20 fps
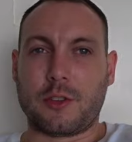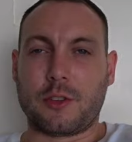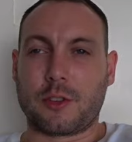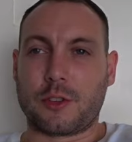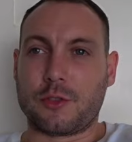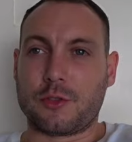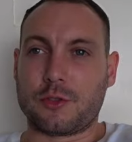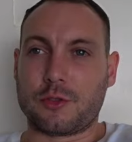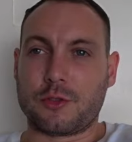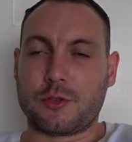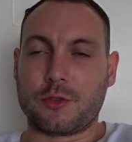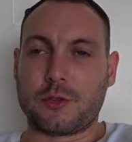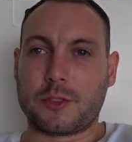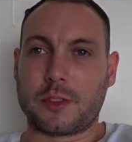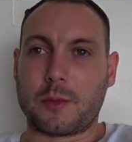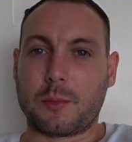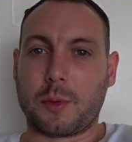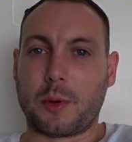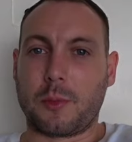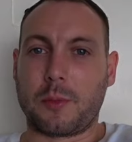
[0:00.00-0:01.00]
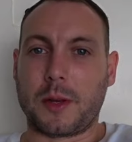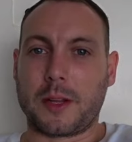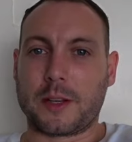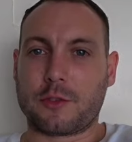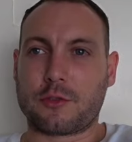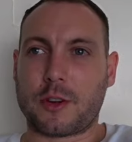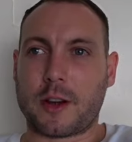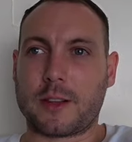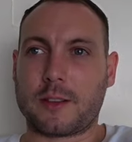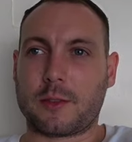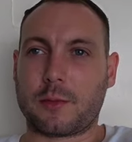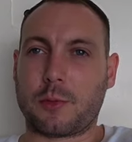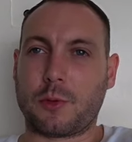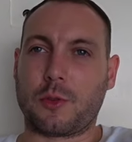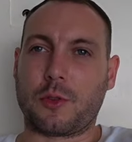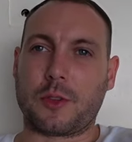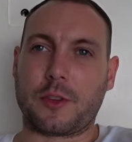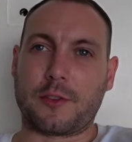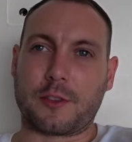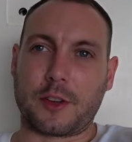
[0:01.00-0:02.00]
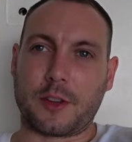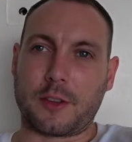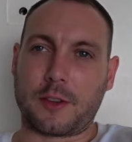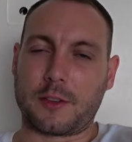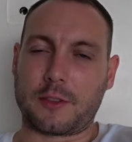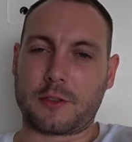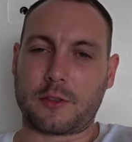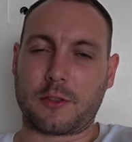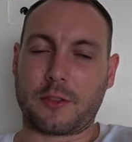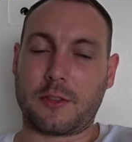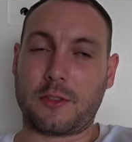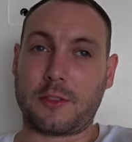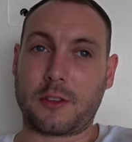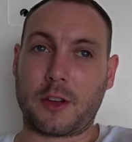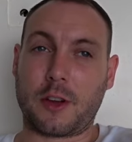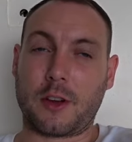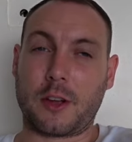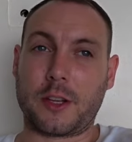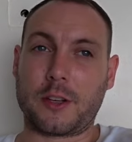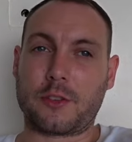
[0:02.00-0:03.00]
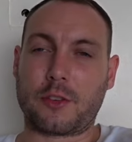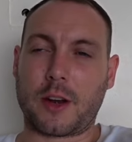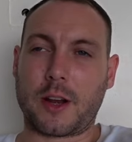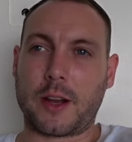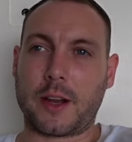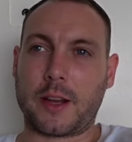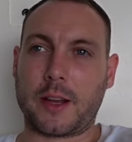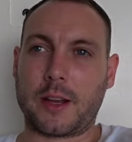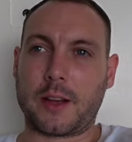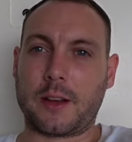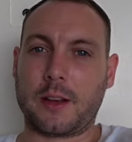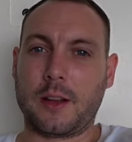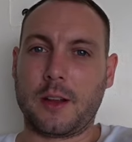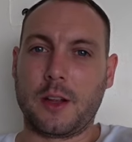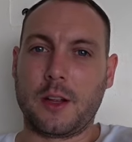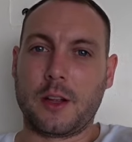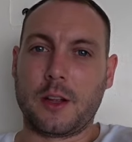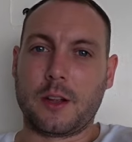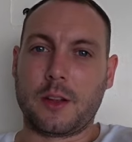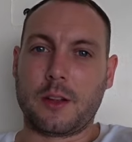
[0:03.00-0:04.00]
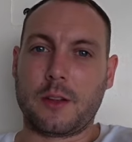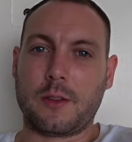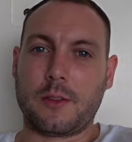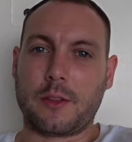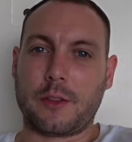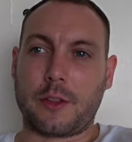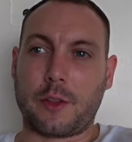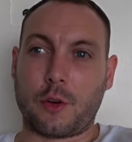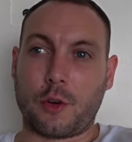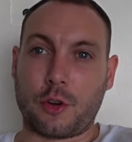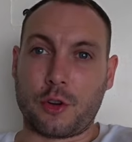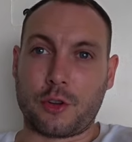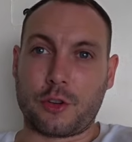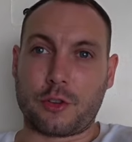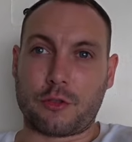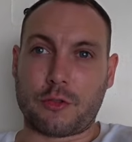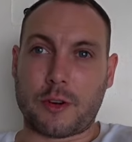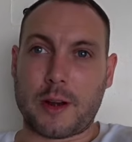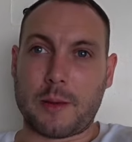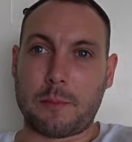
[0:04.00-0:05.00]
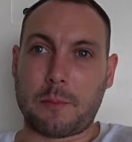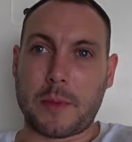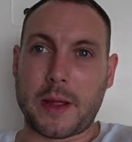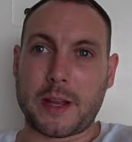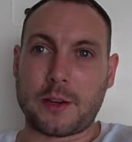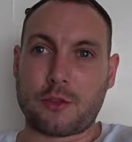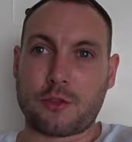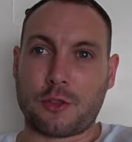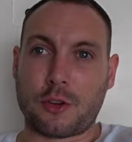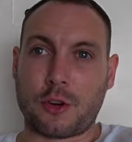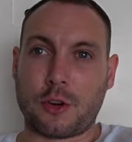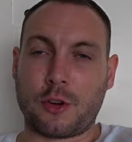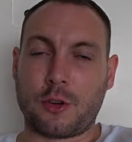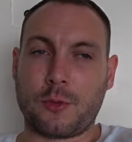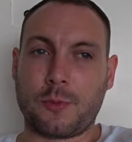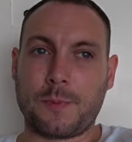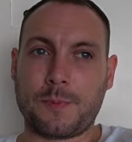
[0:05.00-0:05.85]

You can just use the public transport. They've got the SkyTrain, the underground metro,